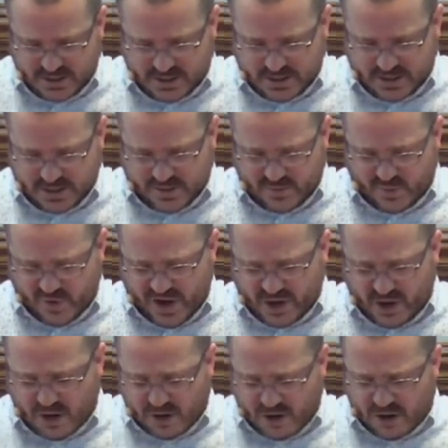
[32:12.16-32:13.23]
and break
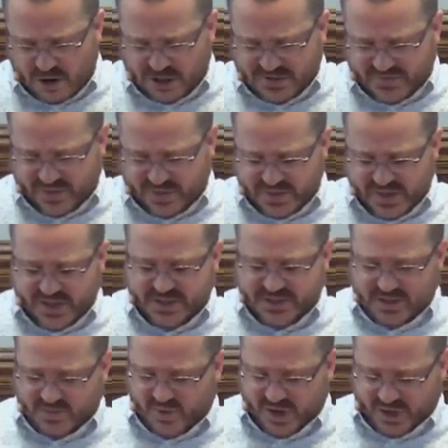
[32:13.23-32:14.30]
our hearts for the things that
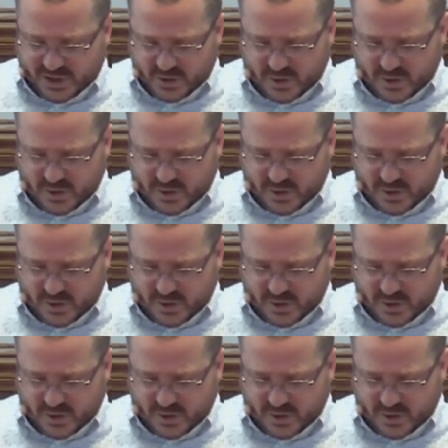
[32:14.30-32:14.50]
break yours.